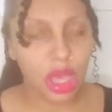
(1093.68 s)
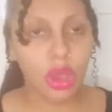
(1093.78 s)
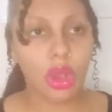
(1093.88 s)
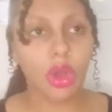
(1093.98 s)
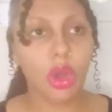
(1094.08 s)

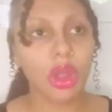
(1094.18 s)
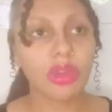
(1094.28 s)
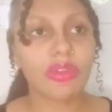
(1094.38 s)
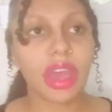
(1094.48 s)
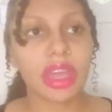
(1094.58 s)
All of
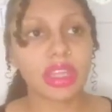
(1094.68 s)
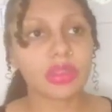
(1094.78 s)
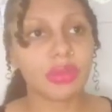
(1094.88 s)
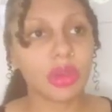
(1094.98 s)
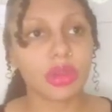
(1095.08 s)
that is
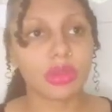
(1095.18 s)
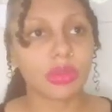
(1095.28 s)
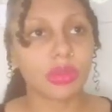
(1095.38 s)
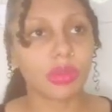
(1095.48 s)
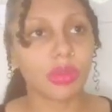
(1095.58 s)
built
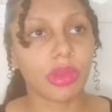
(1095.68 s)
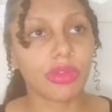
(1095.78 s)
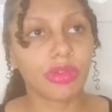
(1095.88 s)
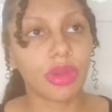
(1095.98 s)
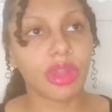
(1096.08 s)

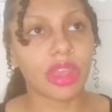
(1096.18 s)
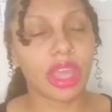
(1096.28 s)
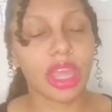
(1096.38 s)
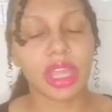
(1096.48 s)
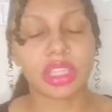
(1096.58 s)
before the
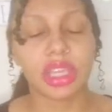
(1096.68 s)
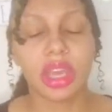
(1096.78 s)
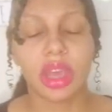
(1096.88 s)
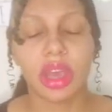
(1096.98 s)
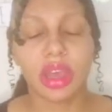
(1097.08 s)
age
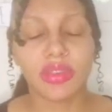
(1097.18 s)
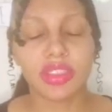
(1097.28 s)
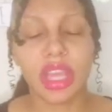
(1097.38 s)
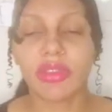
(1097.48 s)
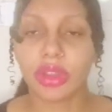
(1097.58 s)
of
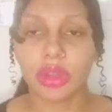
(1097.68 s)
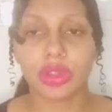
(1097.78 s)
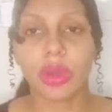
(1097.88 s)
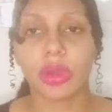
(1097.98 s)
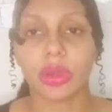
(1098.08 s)
7 years
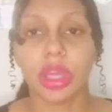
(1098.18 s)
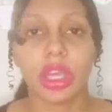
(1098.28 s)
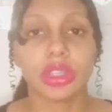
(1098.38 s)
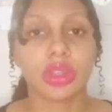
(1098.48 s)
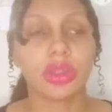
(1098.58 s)
old.
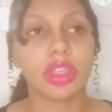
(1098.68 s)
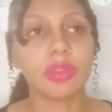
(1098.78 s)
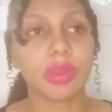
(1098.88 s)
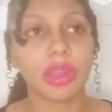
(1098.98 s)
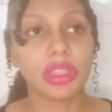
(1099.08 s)
So this
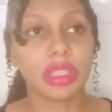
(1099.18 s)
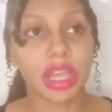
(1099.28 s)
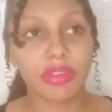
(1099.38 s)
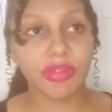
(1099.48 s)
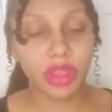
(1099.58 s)
person, I
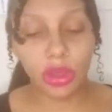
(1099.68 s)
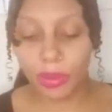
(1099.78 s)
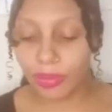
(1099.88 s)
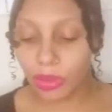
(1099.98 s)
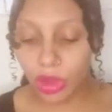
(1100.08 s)
feel,
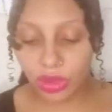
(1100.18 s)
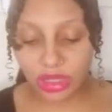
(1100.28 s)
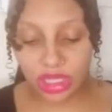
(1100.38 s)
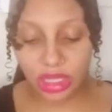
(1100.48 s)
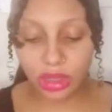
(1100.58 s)
who's
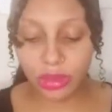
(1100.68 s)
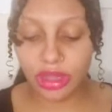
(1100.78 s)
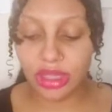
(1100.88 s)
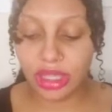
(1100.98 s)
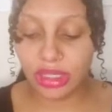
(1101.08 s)
dealing with
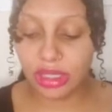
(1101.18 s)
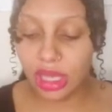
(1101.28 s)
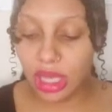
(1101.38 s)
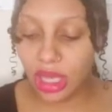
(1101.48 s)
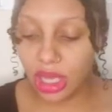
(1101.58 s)
this
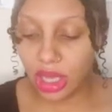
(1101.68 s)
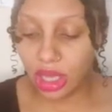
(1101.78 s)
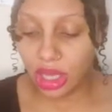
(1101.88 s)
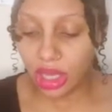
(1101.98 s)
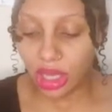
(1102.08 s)

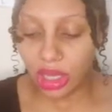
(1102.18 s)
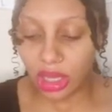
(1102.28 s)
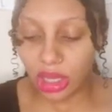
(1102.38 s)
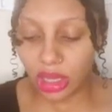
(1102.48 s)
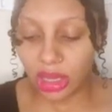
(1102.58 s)

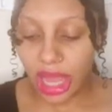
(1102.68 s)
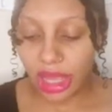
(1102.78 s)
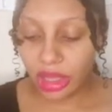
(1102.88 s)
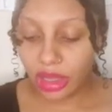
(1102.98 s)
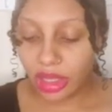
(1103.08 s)
lack
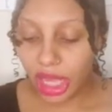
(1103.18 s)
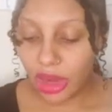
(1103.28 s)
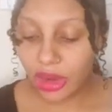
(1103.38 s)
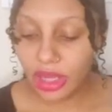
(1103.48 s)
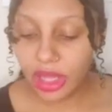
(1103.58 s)
of
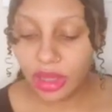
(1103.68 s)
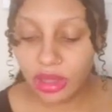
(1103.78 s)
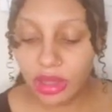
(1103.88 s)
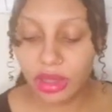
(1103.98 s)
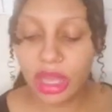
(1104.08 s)
clarity,
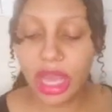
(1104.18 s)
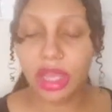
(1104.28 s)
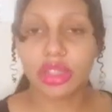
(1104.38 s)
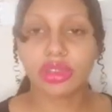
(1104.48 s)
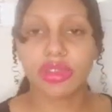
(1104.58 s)
lack of
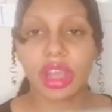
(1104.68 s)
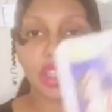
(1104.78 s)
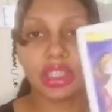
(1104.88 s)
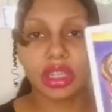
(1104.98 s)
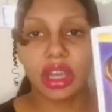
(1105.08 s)

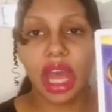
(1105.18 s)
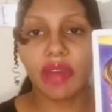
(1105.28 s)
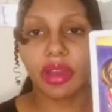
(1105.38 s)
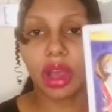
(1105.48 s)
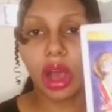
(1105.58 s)
direction,
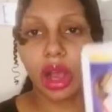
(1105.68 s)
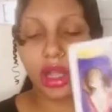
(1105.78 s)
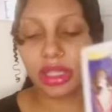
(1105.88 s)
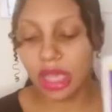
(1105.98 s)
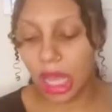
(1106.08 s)
having hard
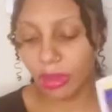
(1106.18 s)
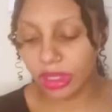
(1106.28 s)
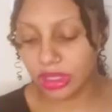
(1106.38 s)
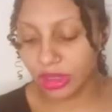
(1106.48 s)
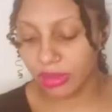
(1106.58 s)
time with
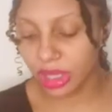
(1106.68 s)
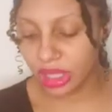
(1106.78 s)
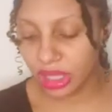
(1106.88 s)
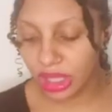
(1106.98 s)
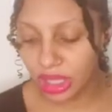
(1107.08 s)

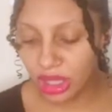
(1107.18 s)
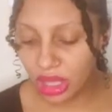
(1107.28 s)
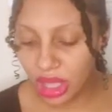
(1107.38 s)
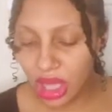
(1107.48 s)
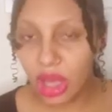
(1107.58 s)
stability,
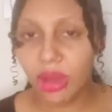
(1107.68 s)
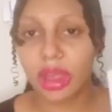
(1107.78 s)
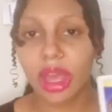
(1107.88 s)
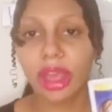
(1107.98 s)
okay,